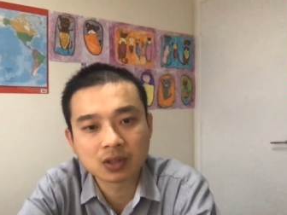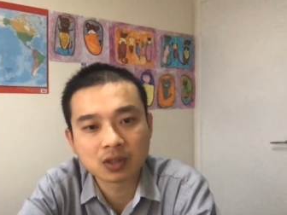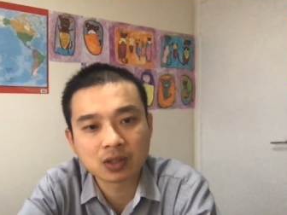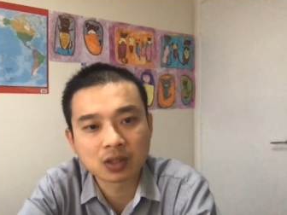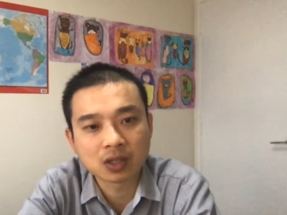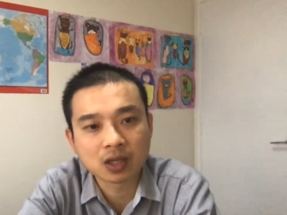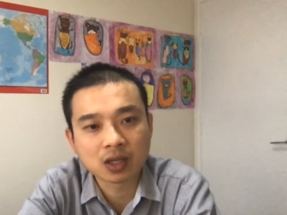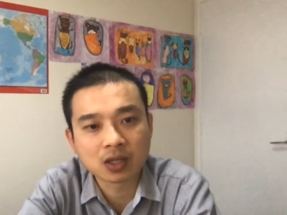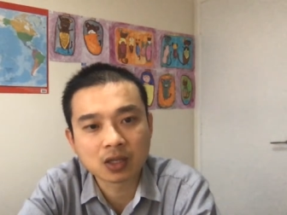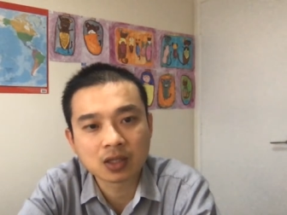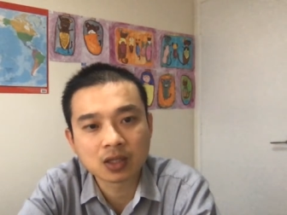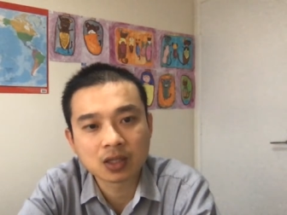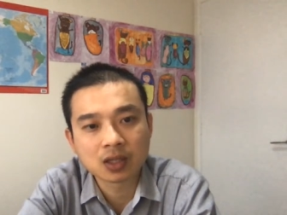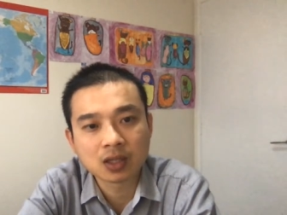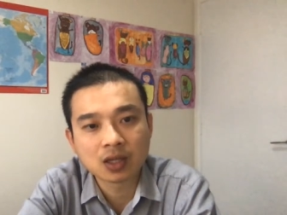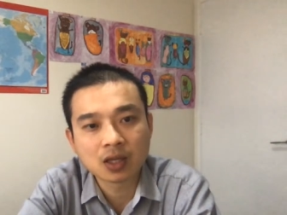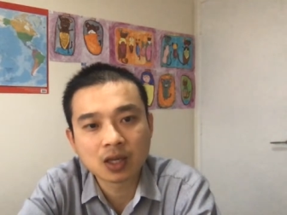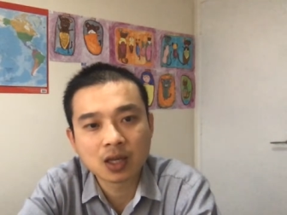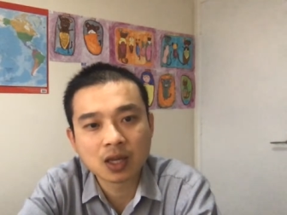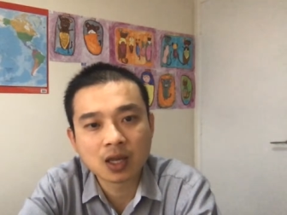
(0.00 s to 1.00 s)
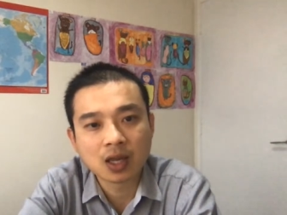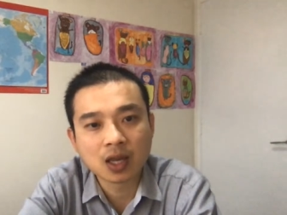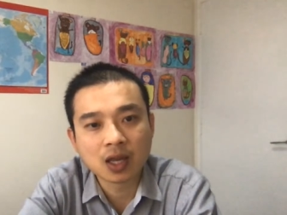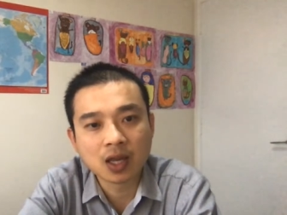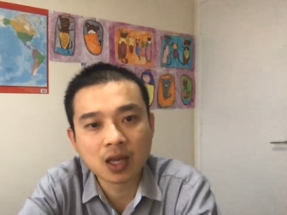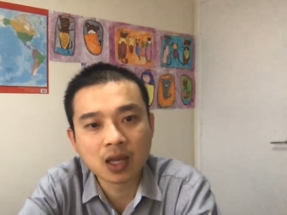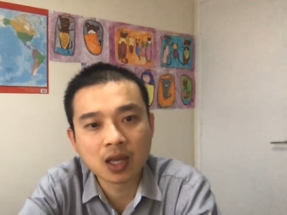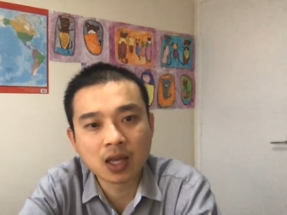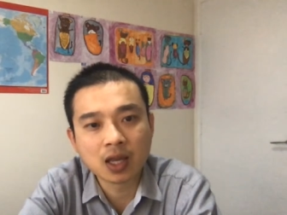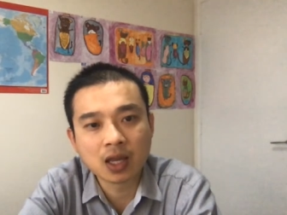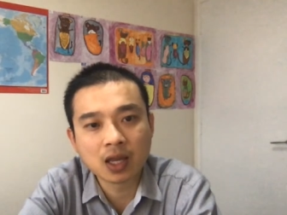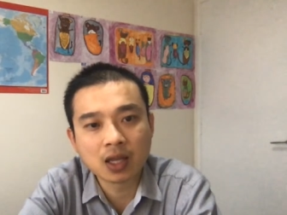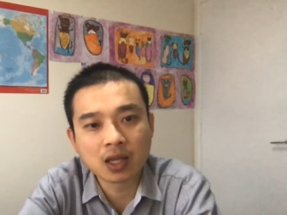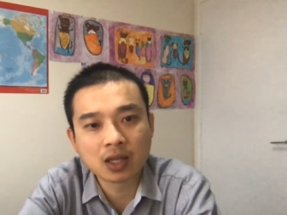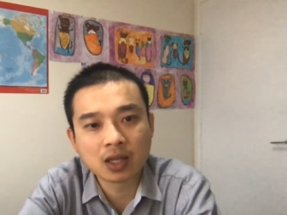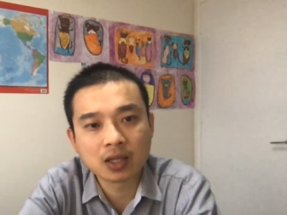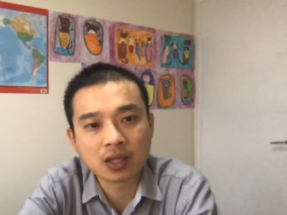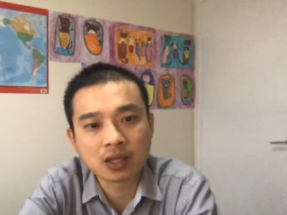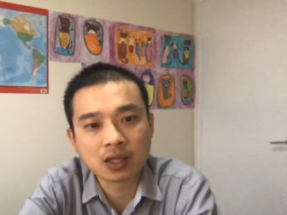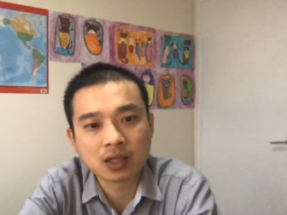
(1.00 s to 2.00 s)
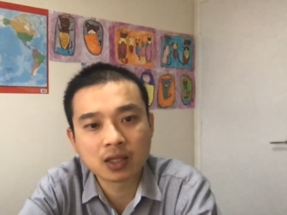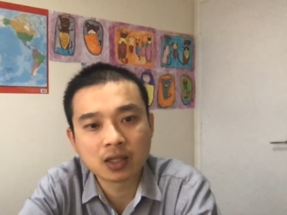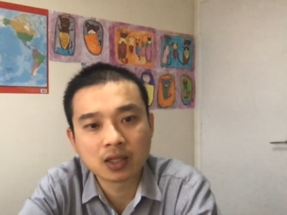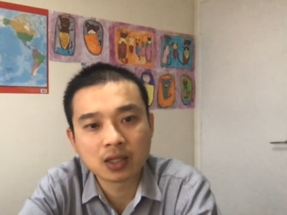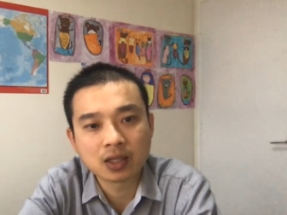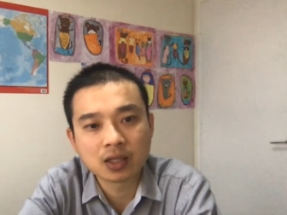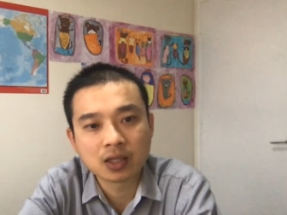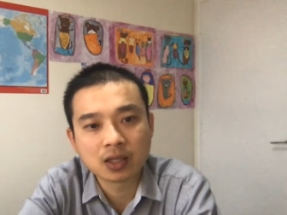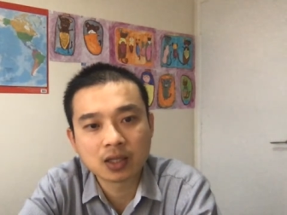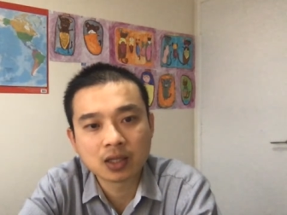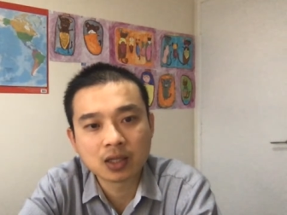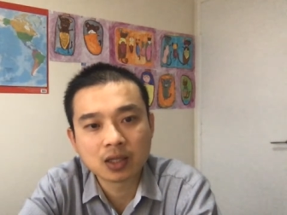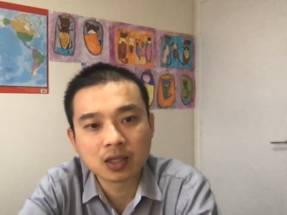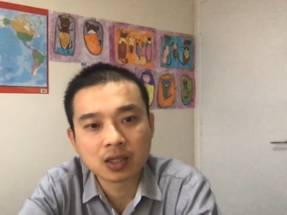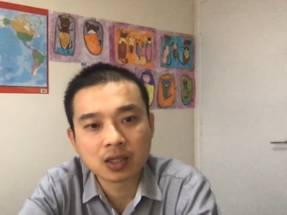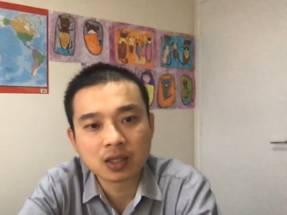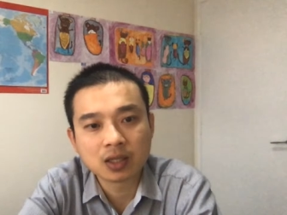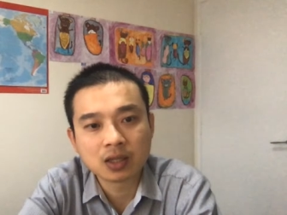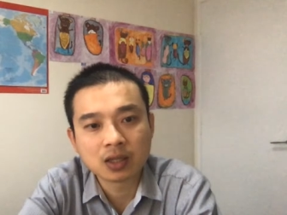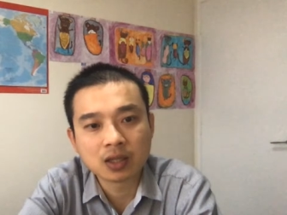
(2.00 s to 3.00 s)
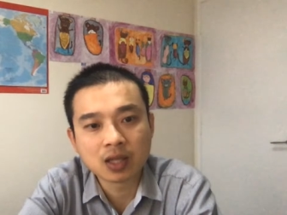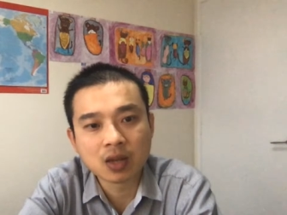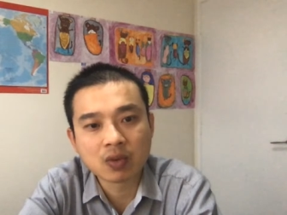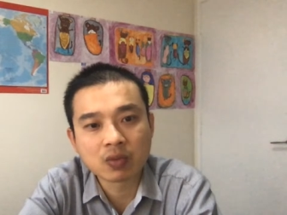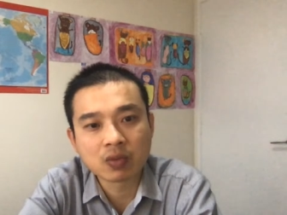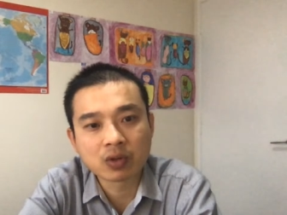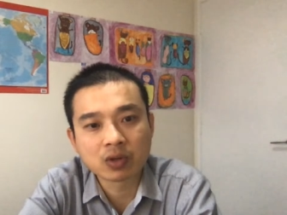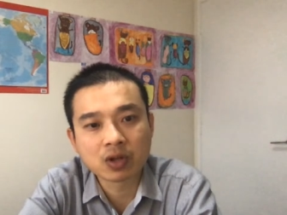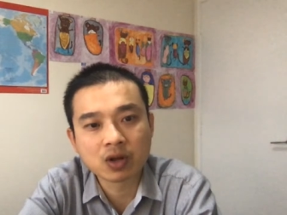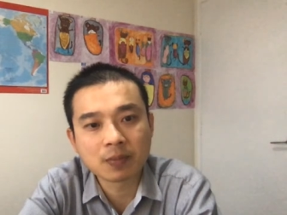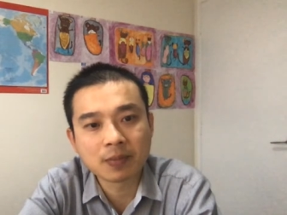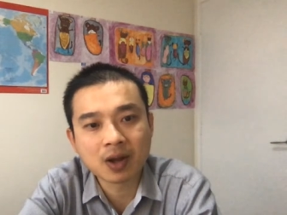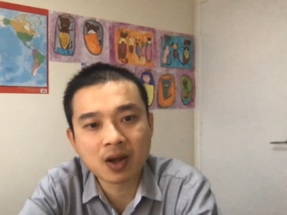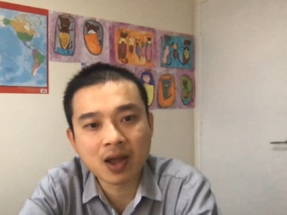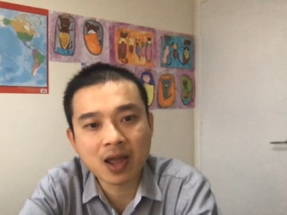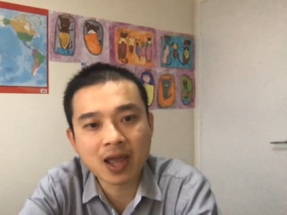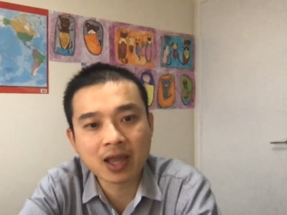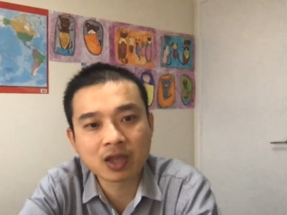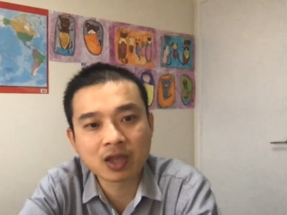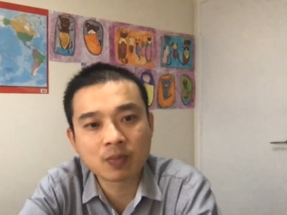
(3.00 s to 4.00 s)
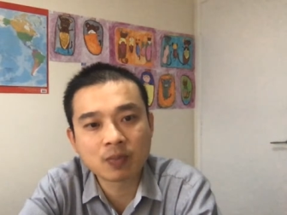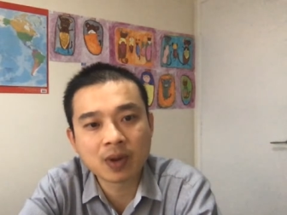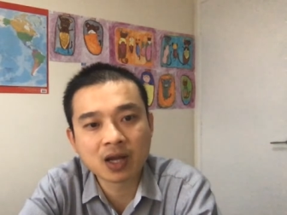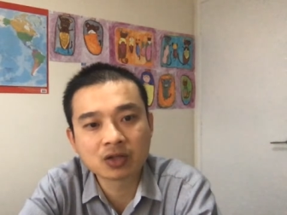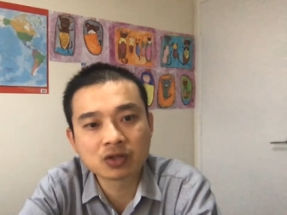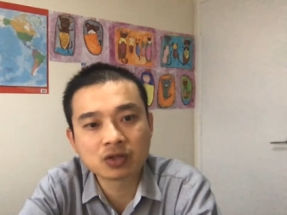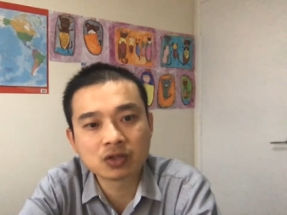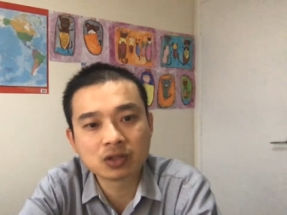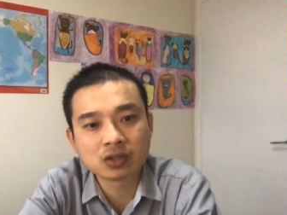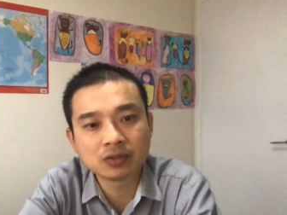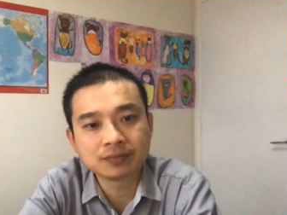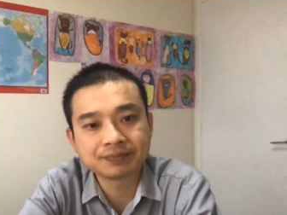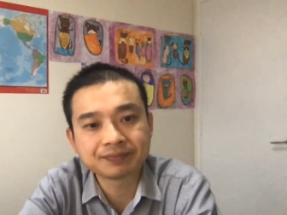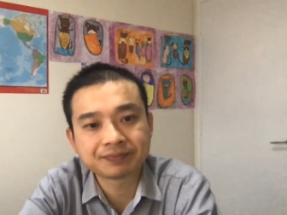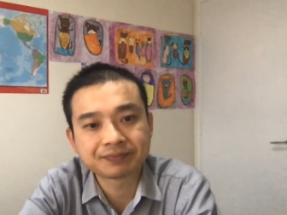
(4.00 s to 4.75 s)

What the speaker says: Okay, and then we're gonna talk about acupuncture,